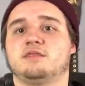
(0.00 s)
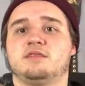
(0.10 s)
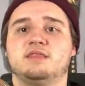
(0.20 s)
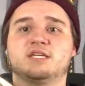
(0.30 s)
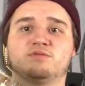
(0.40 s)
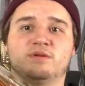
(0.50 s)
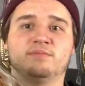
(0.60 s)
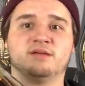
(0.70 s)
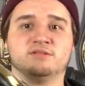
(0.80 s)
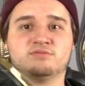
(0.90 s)
This one
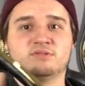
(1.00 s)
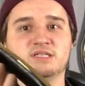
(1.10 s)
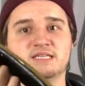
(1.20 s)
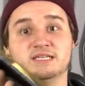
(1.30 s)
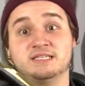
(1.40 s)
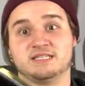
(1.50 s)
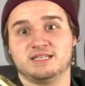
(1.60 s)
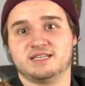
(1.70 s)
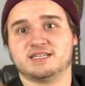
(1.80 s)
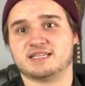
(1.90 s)
bends really
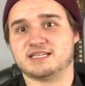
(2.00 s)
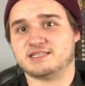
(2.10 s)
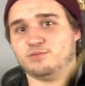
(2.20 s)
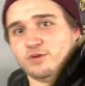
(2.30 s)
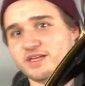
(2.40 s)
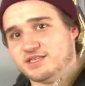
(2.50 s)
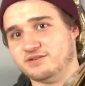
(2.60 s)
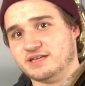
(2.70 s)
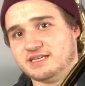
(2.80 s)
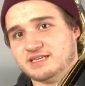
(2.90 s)
easily because it has some weight to it.